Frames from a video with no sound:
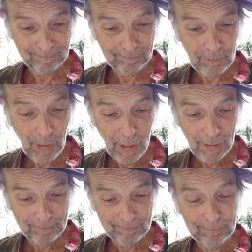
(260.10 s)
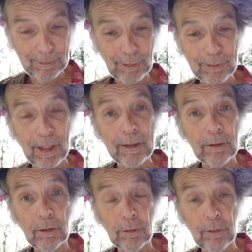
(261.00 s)
Yeah. Okay.
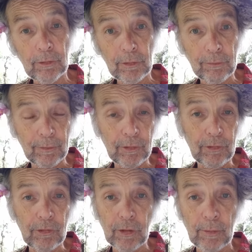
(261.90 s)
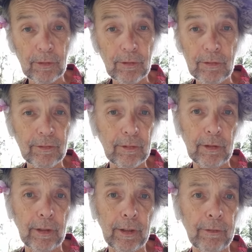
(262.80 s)
Oh, those are the first two shows. This is a
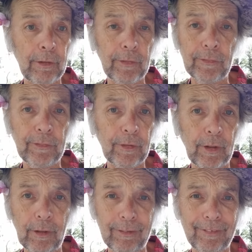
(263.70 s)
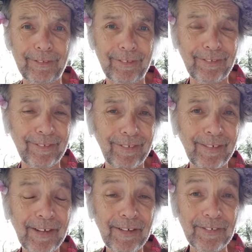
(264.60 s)
hilarious you know,
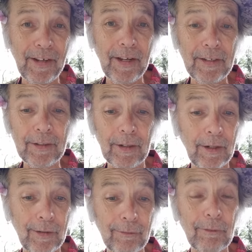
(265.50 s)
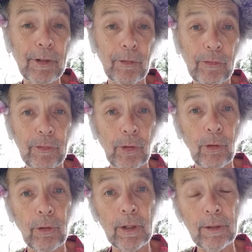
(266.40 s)
take on a real
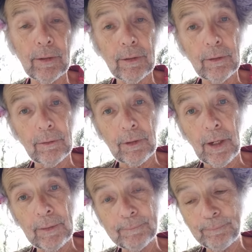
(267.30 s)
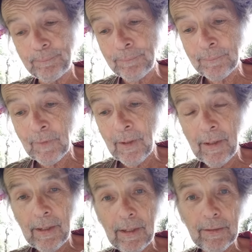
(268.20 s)
story. Okay?
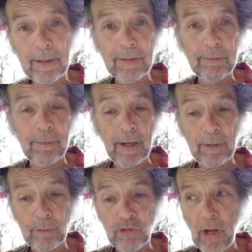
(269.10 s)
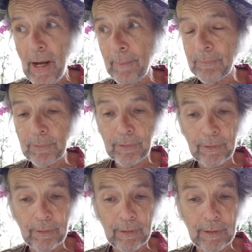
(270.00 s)
And then the final chapter,